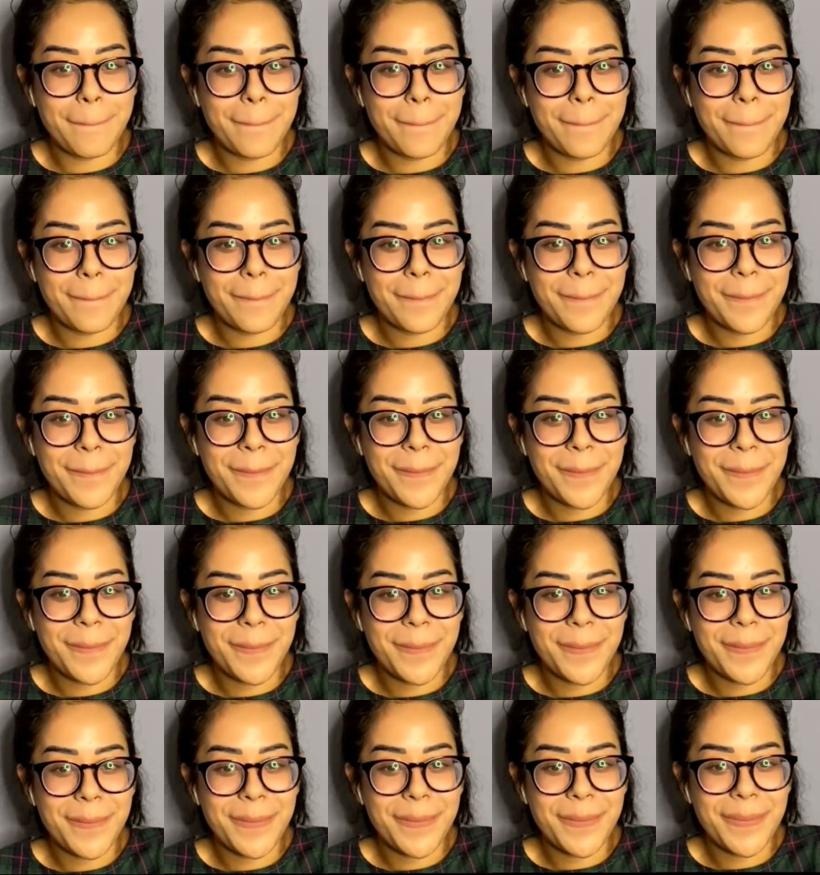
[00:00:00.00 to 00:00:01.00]

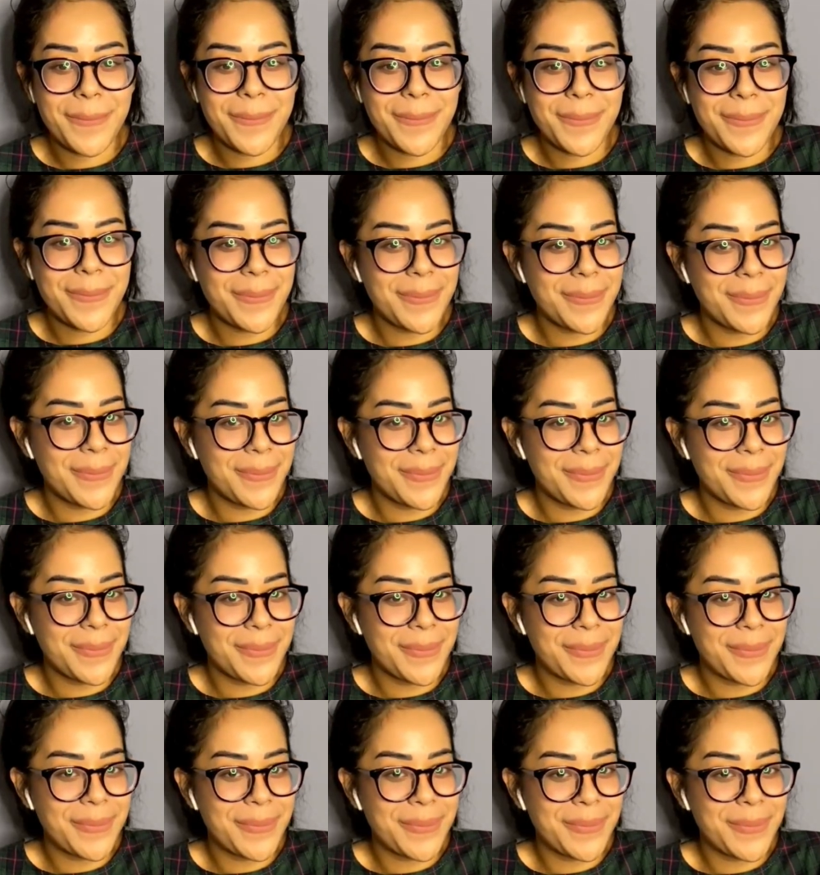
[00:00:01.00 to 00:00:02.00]

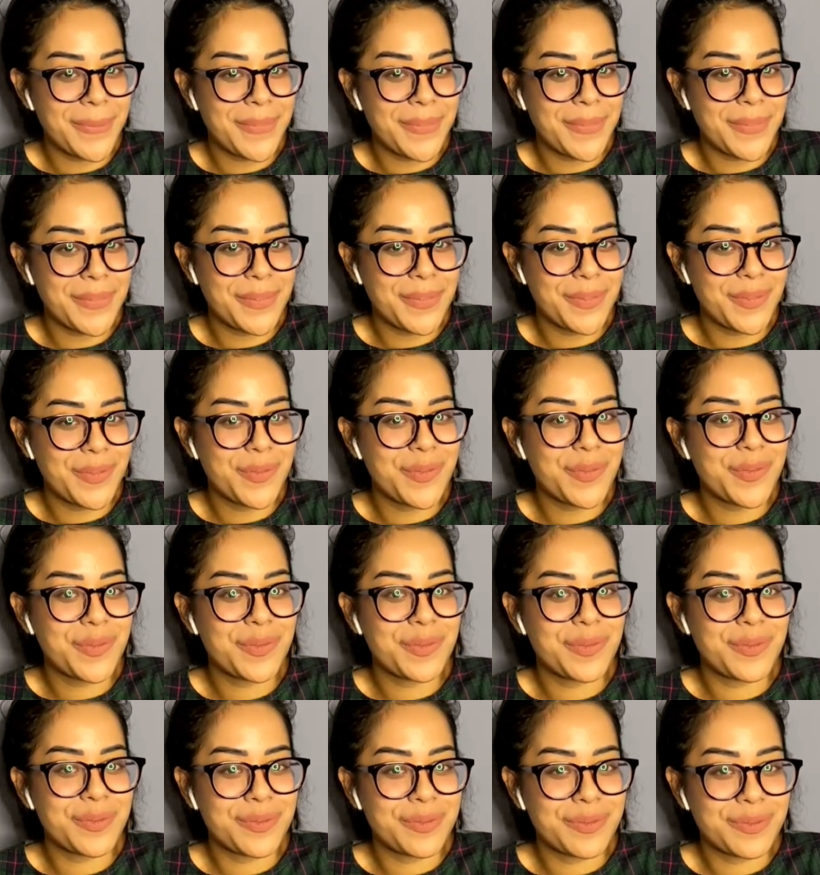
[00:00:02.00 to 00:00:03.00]

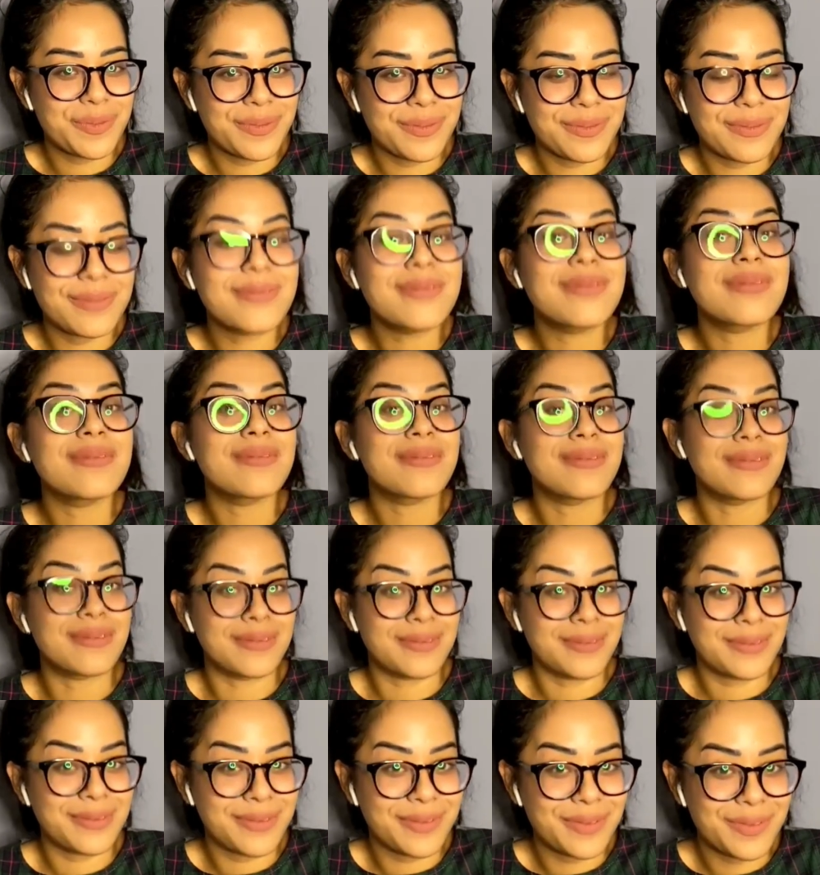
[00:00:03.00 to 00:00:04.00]

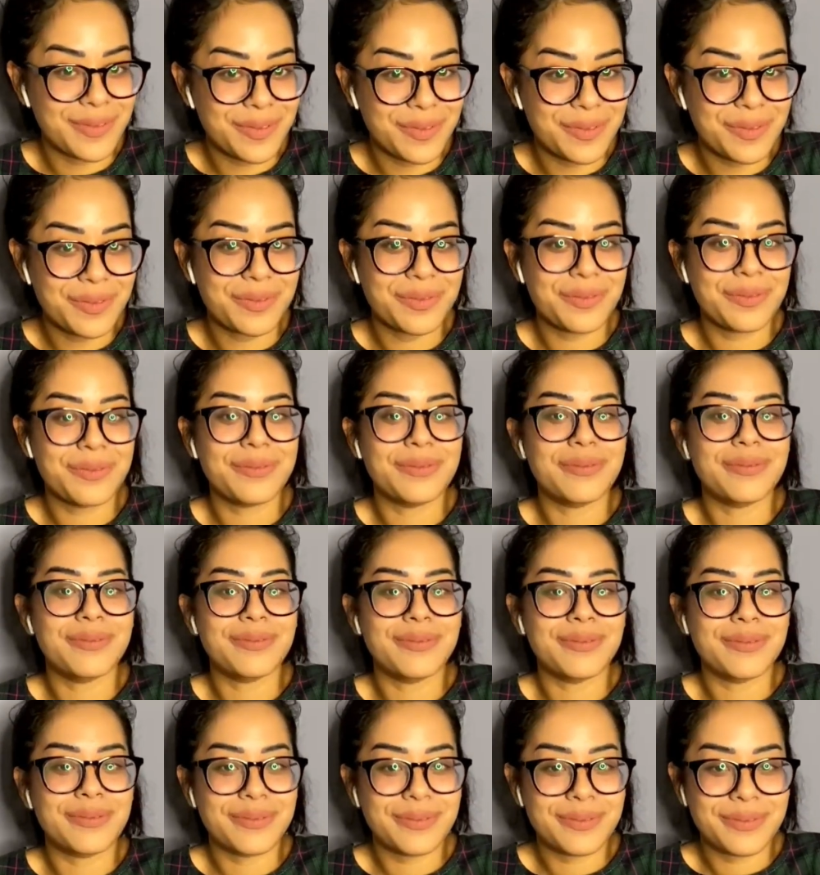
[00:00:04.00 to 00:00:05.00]

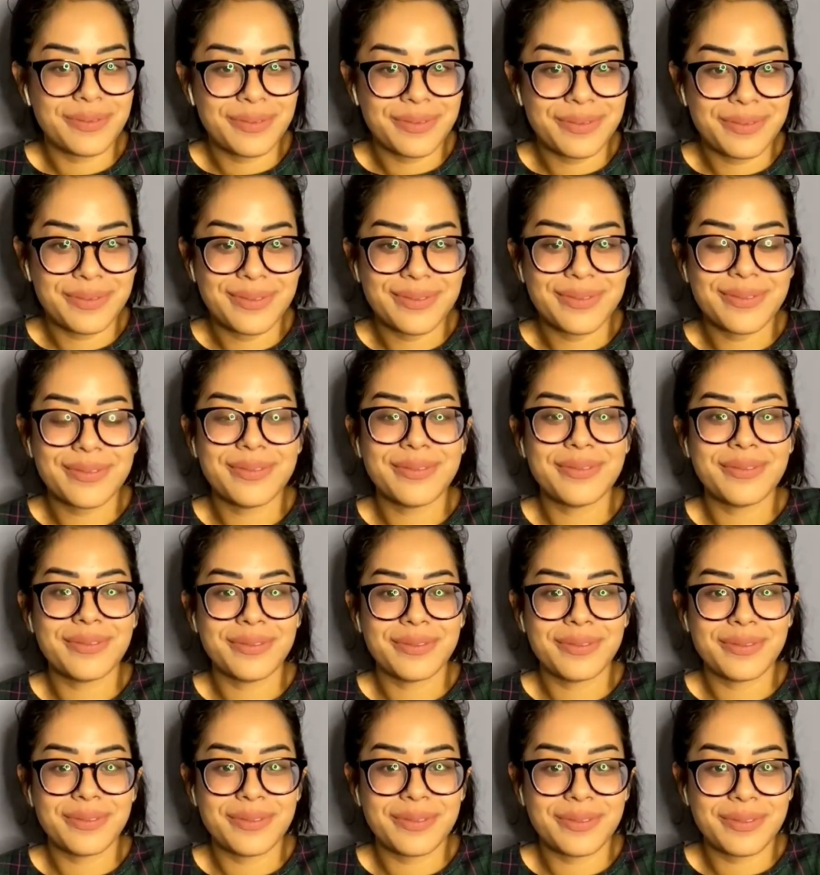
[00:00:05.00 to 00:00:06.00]

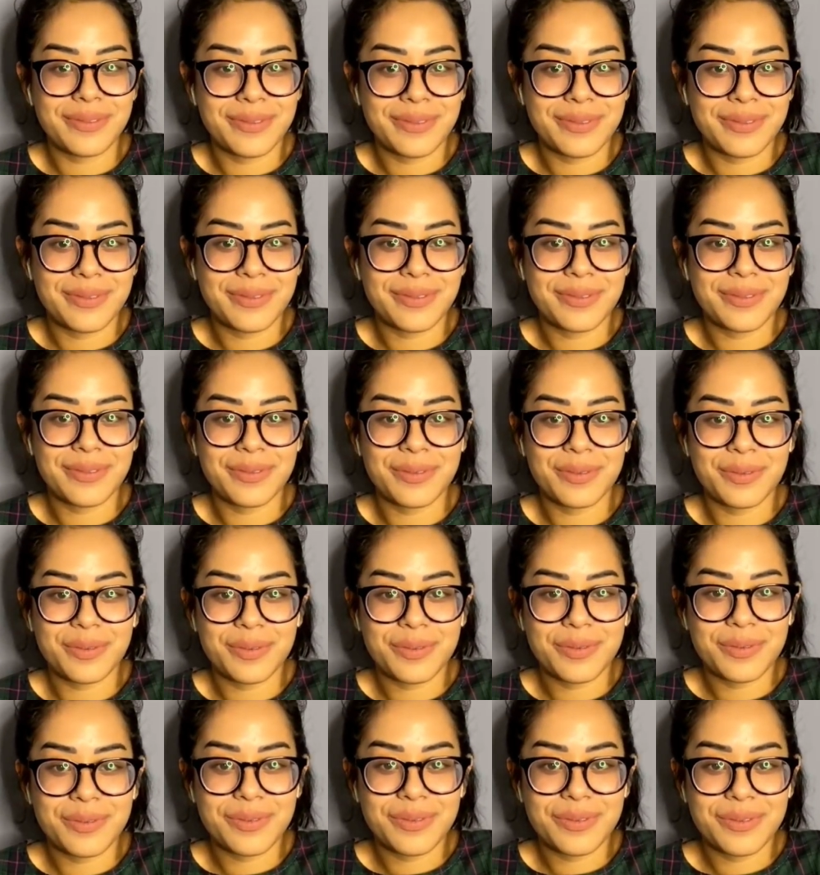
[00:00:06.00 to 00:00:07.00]

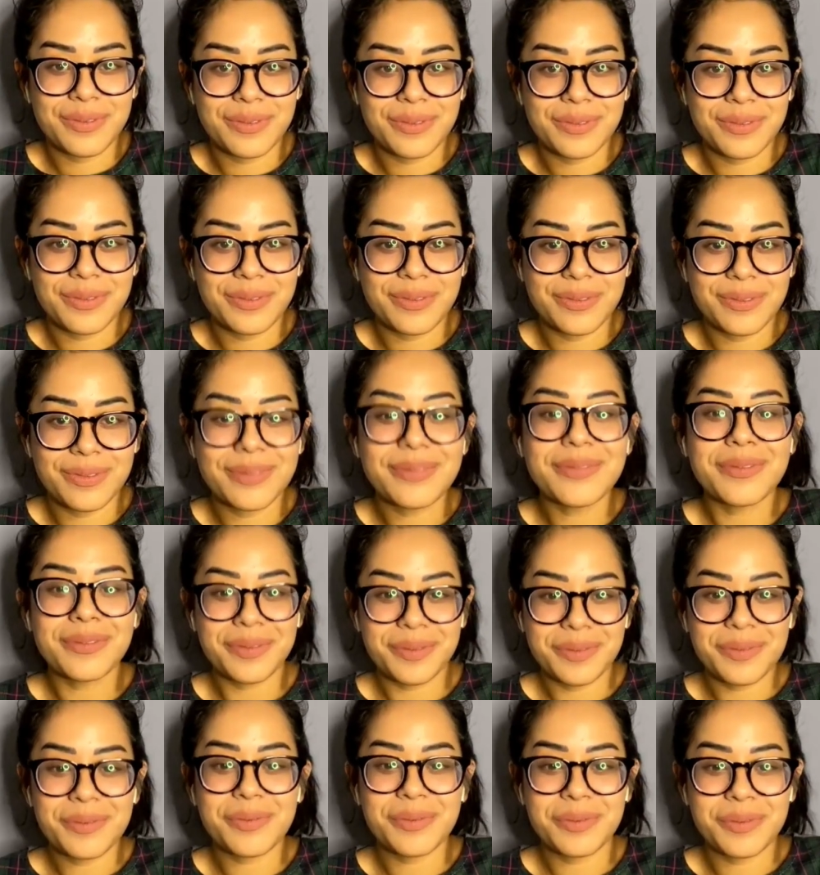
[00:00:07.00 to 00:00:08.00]
(not speaking)